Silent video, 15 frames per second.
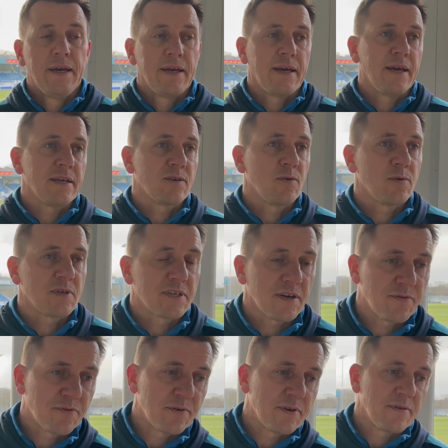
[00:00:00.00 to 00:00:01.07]
Yeah, it's always
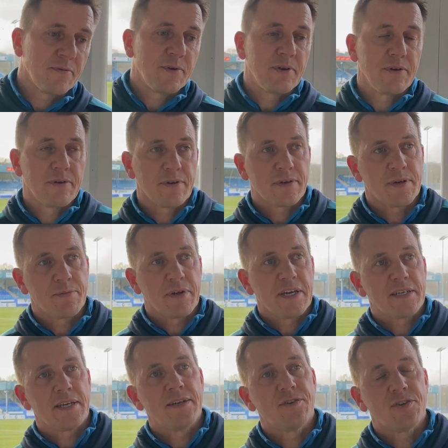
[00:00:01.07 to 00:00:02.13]
tough when somebody
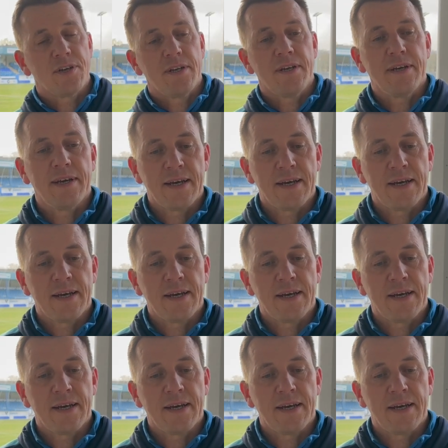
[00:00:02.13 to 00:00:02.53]
gets injured,